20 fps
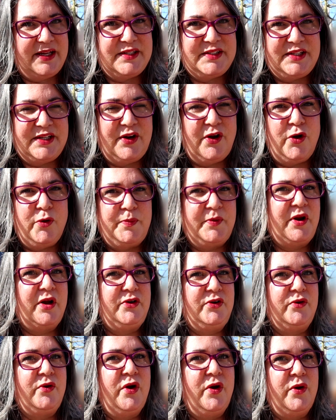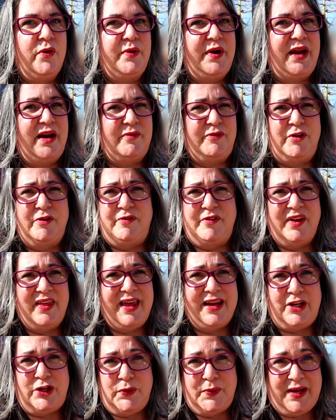easy to open on your own, and if you feel
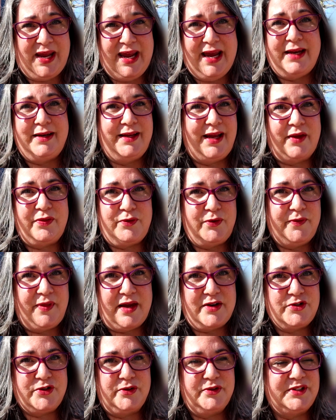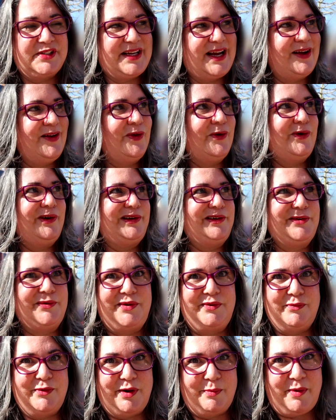like you can't get through that turnstile or you don't
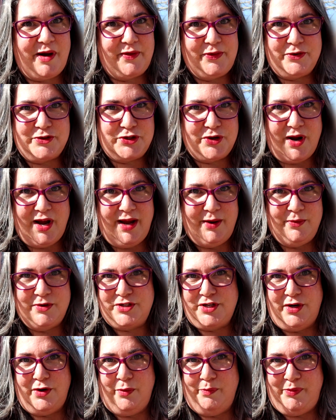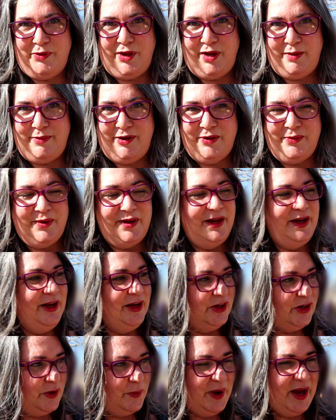even want to bother trying, which I don't blame you,
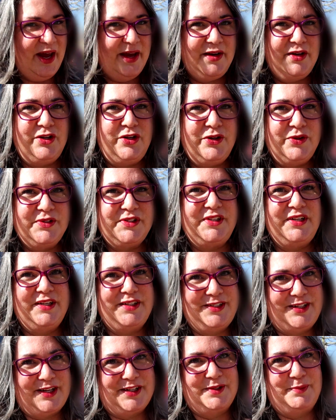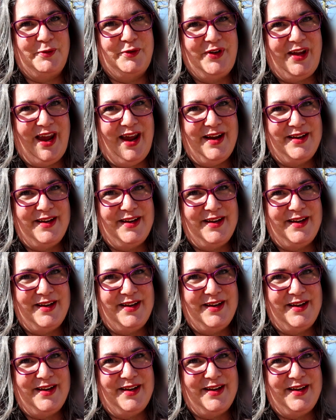go ahead and use the accessible gate.